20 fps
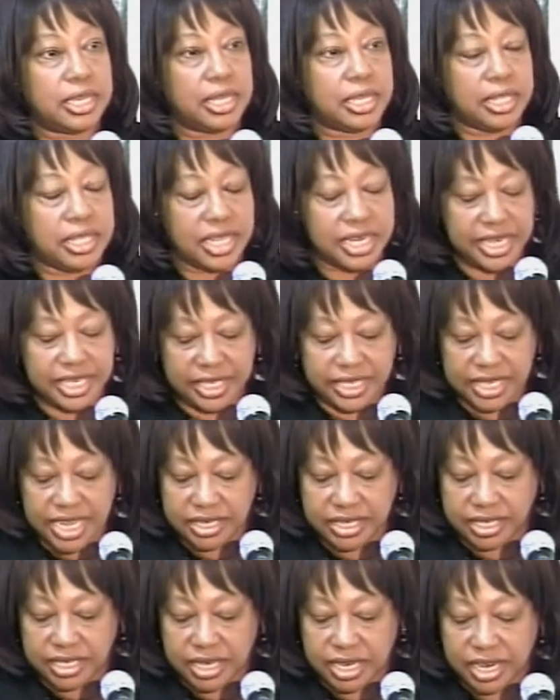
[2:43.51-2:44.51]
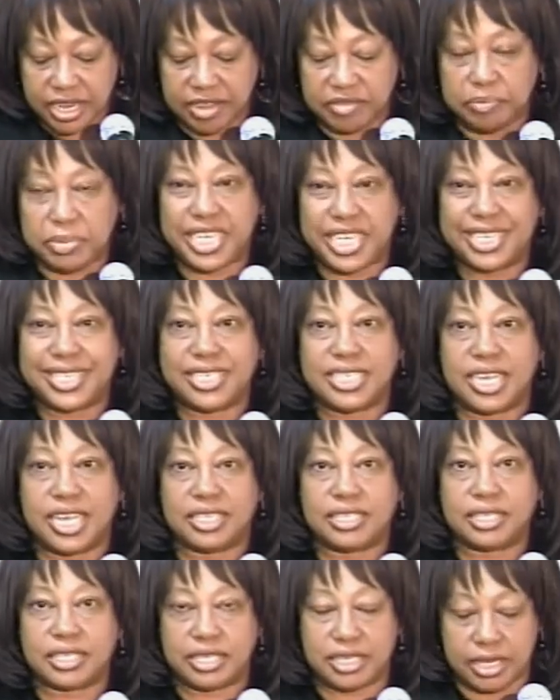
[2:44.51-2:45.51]
the necessity of being
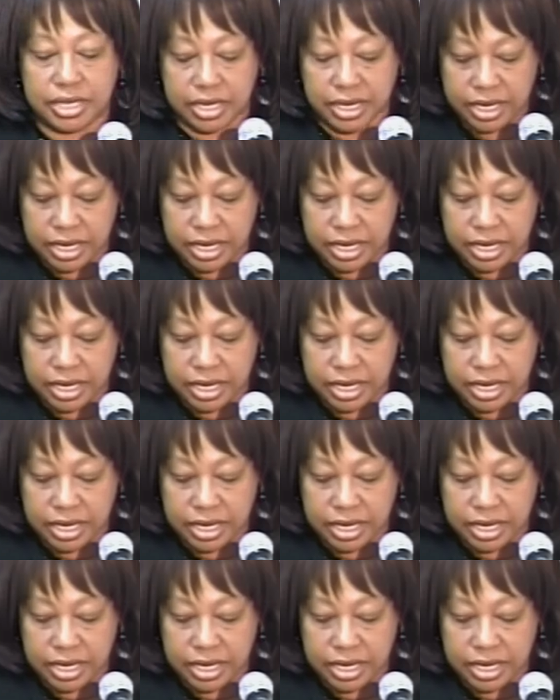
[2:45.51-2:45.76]
tested.